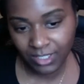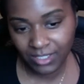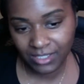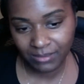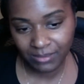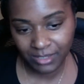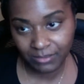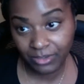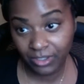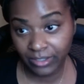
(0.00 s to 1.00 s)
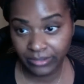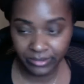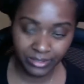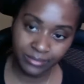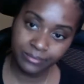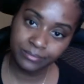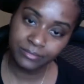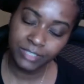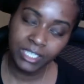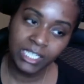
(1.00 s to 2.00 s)
It's September 3rd.
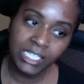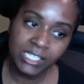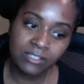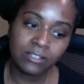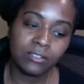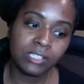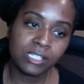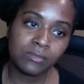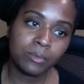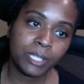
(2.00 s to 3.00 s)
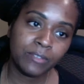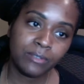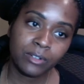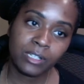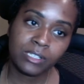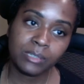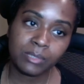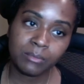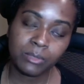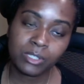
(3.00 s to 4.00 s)
So this will be for
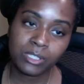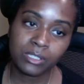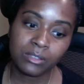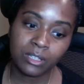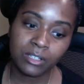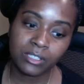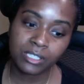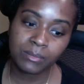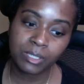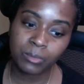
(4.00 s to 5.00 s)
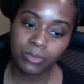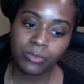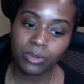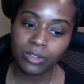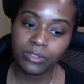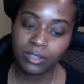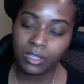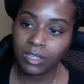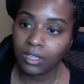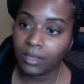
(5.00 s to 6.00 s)
September 3rd and September 4th.
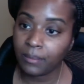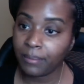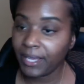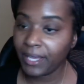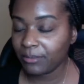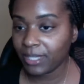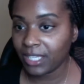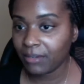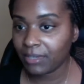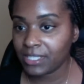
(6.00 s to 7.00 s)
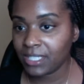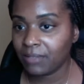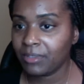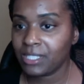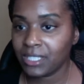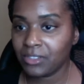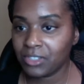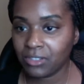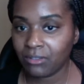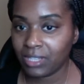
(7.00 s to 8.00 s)
But you may not resonate with this
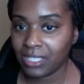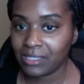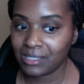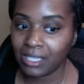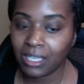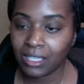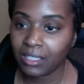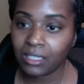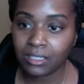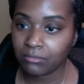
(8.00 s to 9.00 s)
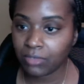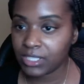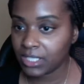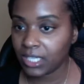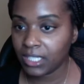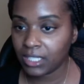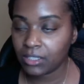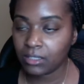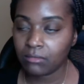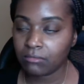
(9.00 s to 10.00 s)
energy on this day. It could resonate
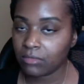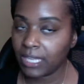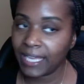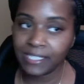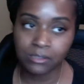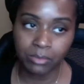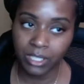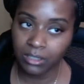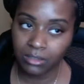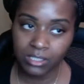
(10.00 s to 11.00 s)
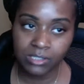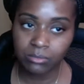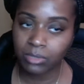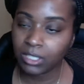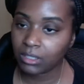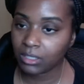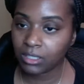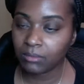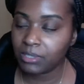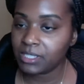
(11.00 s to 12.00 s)
last week, this week. It
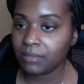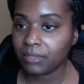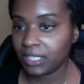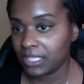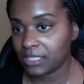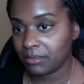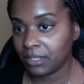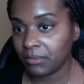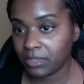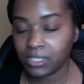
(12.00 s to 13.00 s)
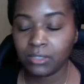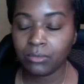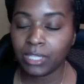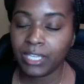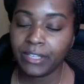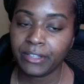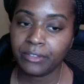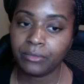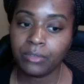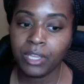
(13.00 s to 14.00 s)
could be something that Spirit wants to relay to
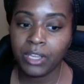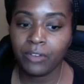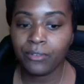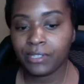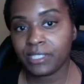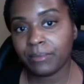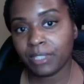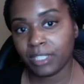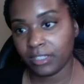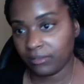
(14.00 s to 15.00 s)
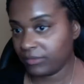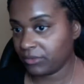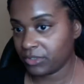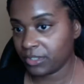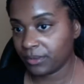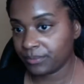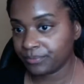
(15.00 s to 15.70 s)
you for something in the future.